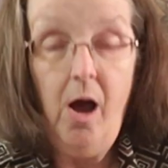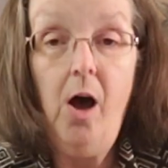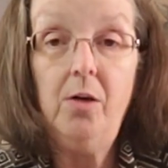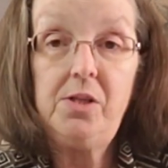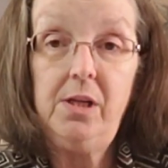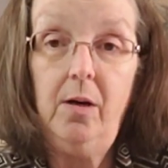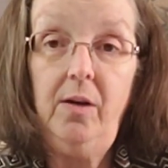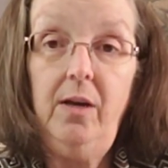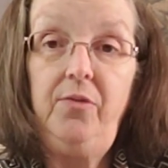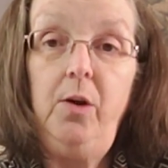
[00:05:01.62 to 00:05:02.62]
Also,
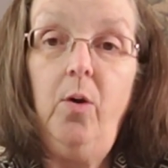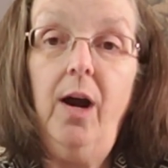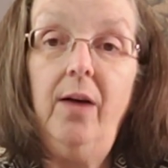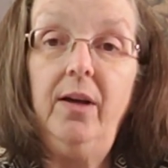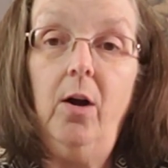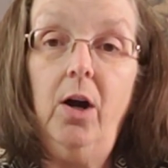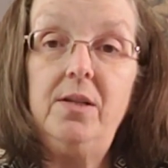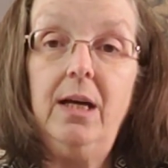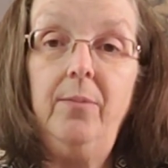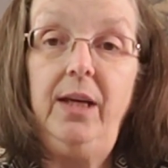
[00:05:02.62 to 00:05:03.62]
if you are having a hard
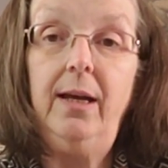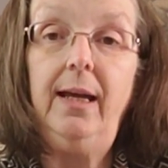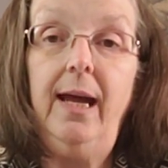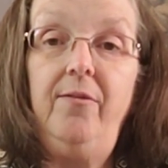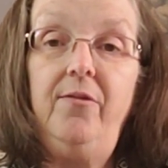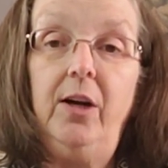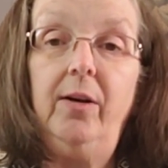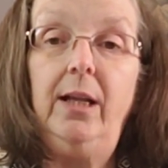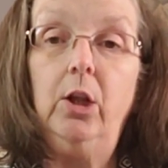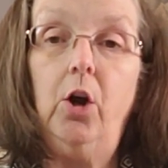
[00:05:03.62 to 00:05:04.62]
time getting a
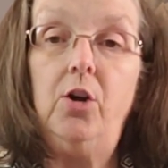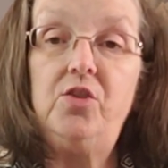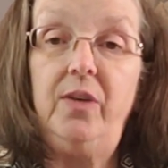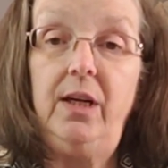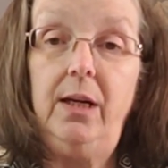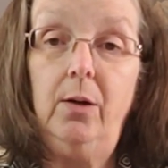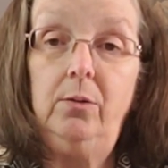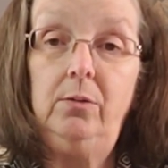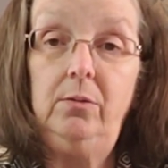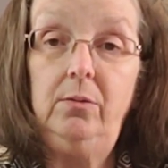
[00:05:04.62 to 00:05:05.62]
very large
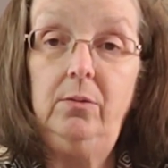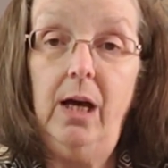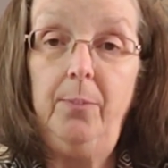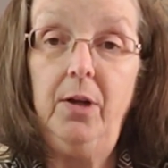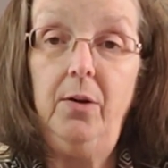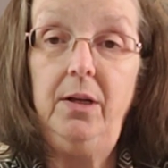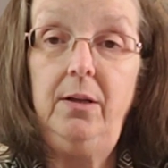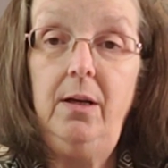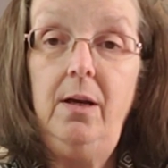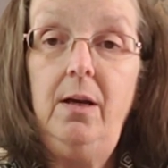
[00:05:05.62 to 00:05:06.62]
video uploaded,